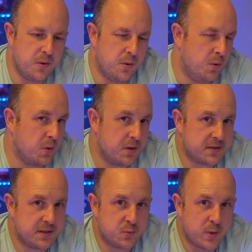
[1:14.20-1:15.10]

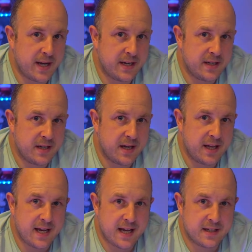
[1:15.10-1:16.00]
August is when I
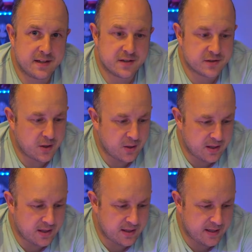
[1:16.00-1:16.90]
had the
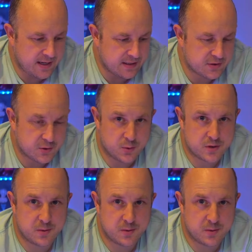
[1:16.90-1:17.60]
solar installed.